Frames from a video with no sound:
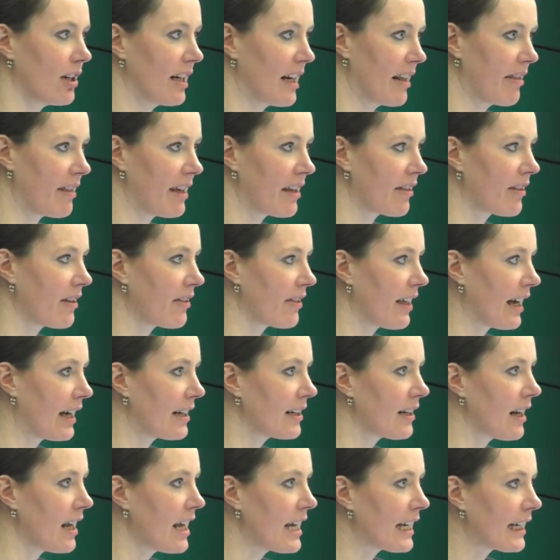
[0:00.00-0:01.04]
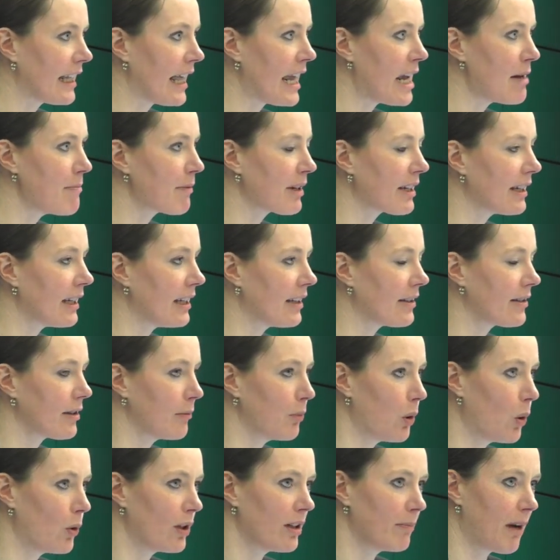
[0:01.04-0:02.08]
and I think that claim is
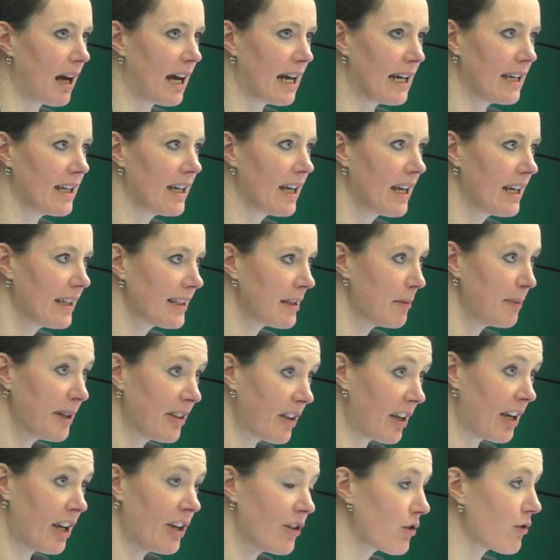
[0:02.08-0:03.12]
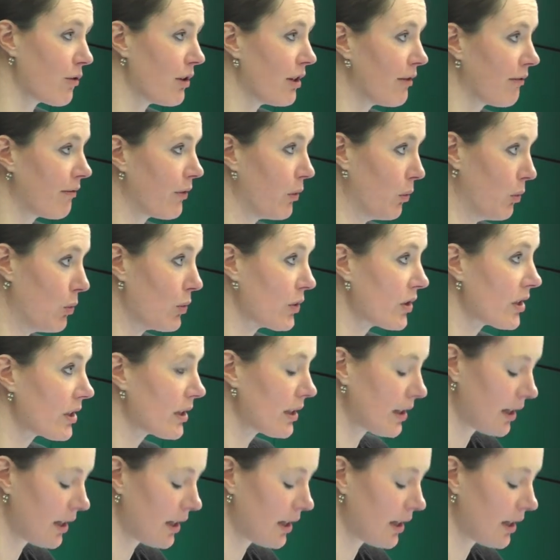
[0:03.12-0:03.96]
supported by simply the history of thought.